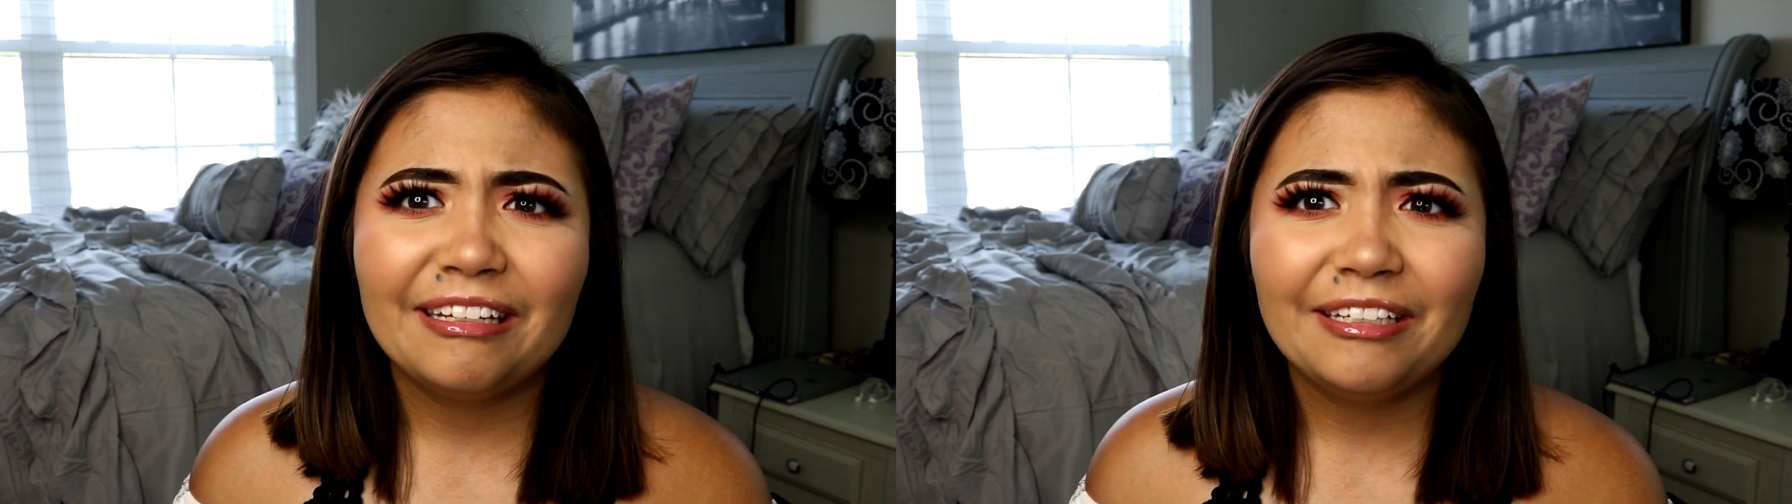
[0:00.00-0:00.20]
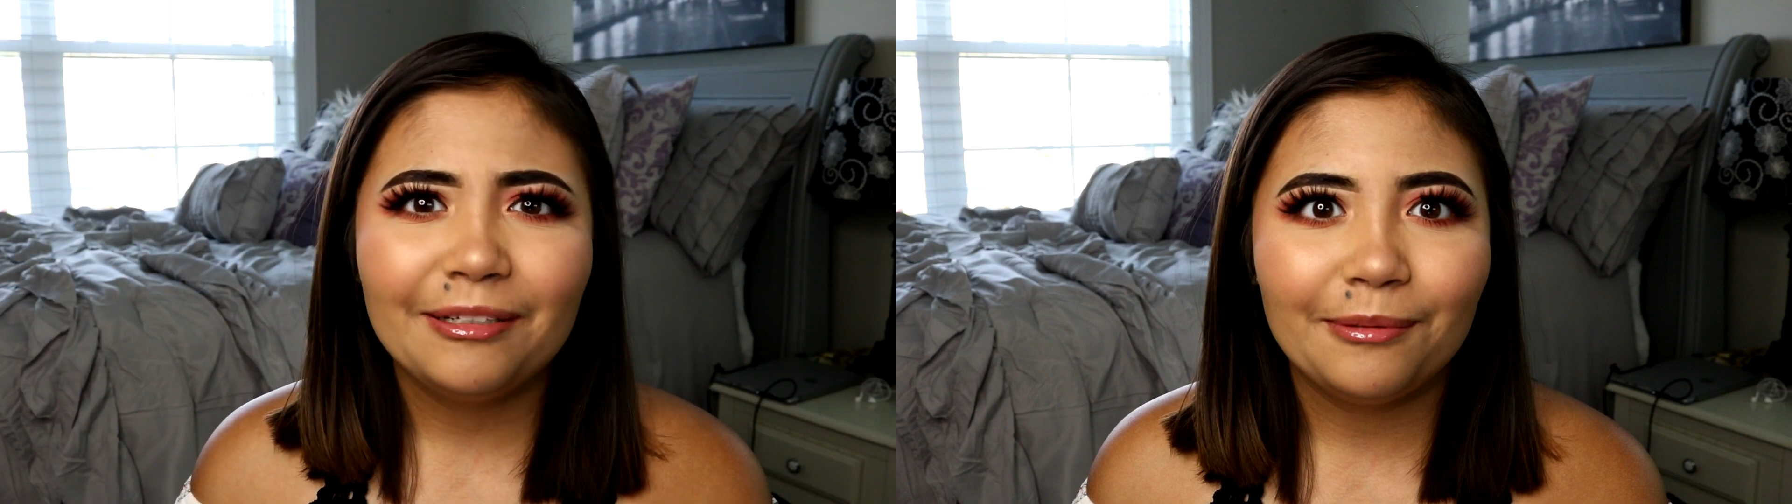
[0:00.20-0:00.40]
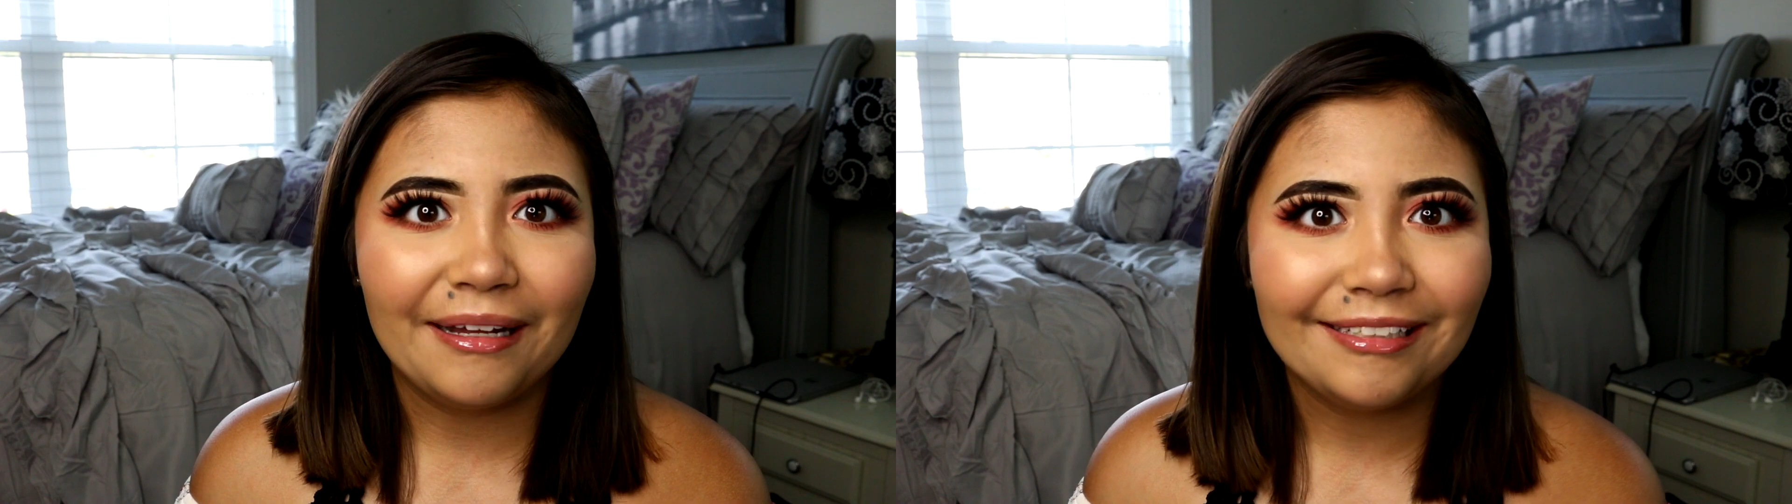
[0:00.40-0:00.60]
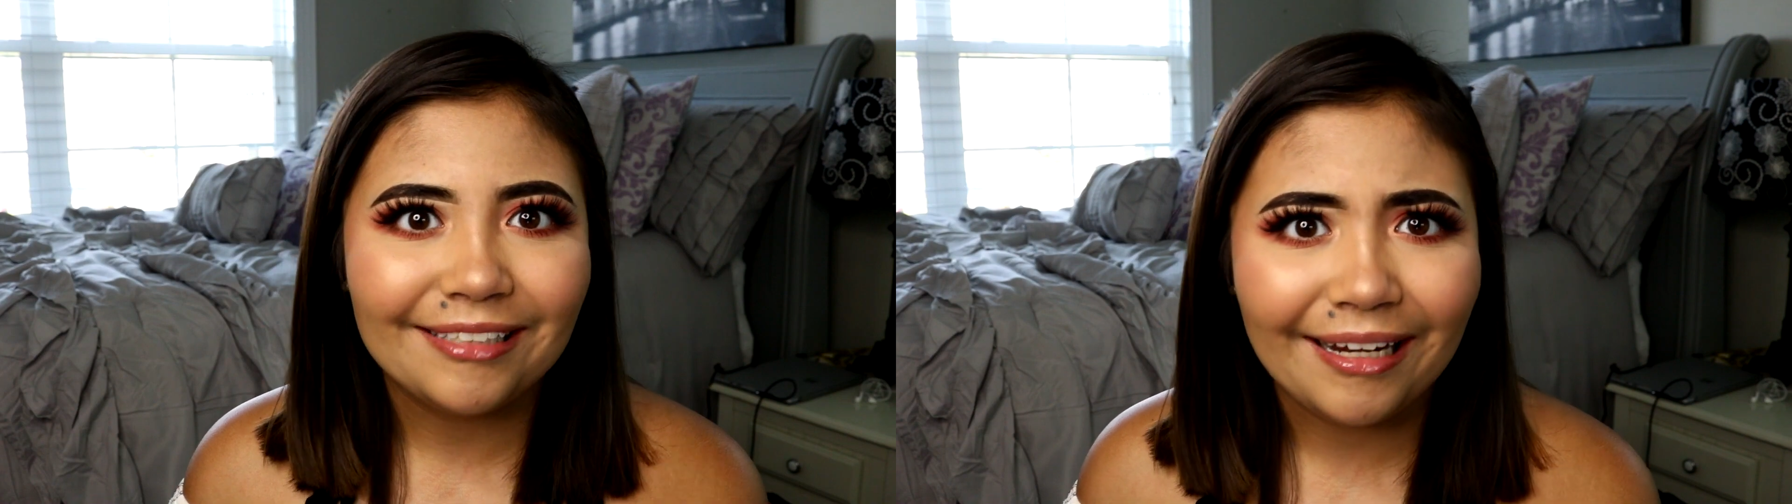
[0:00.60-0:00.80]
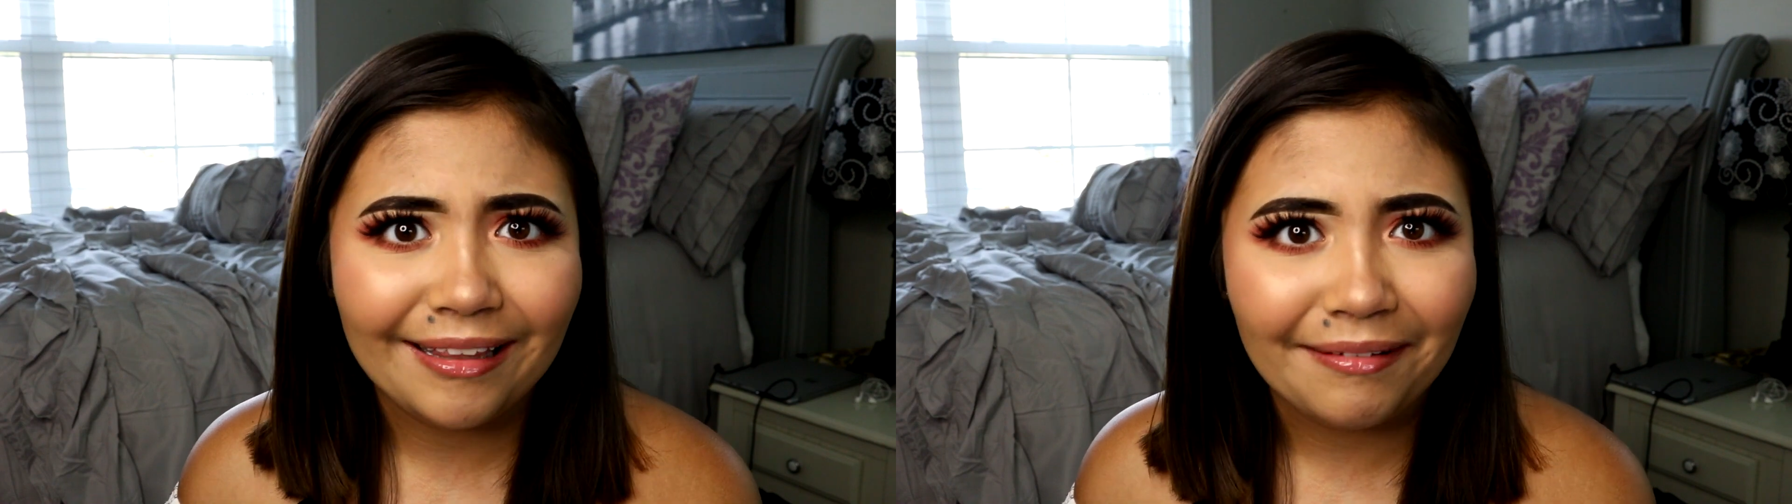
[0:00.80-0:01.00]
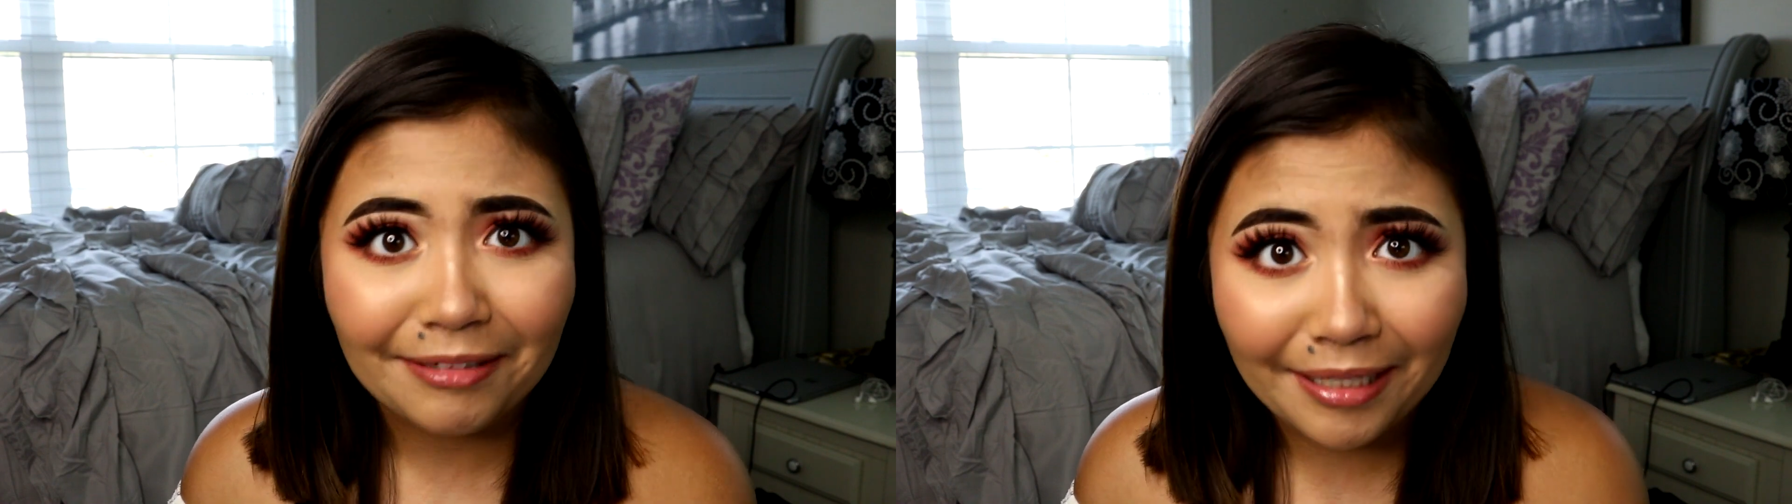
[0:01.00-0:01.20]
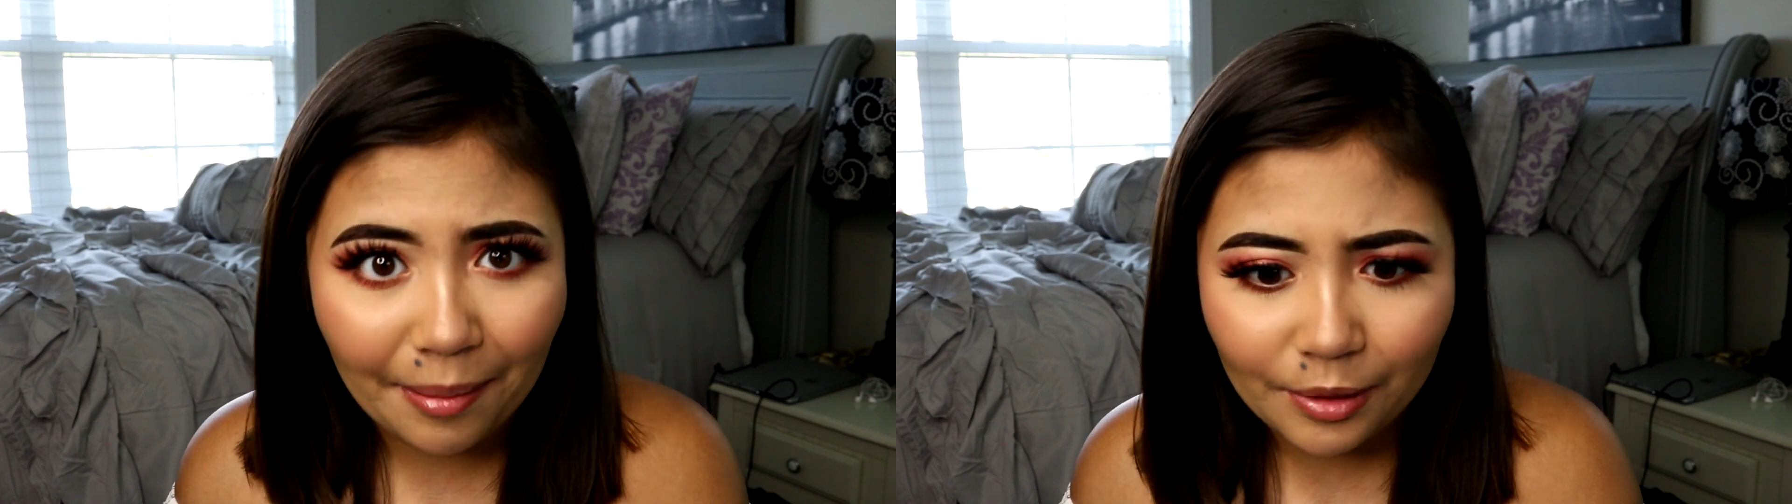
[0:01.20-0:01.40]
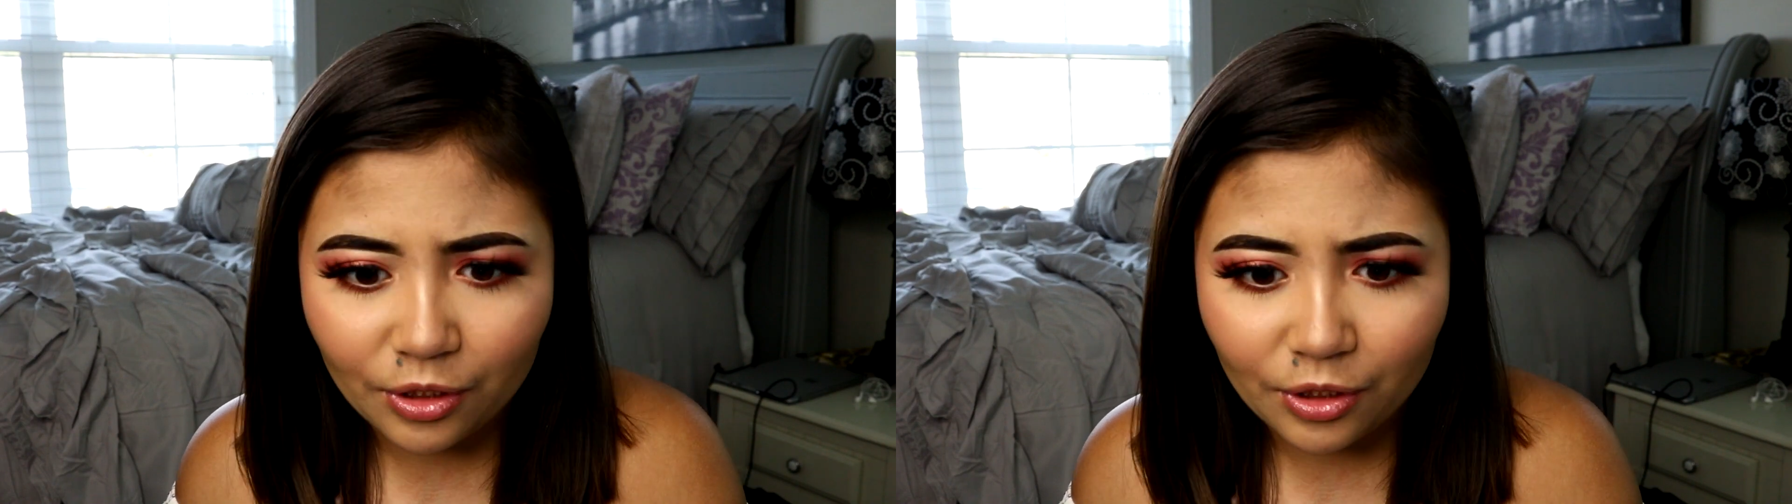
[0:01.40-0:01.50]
Ew, I sounded like a gaming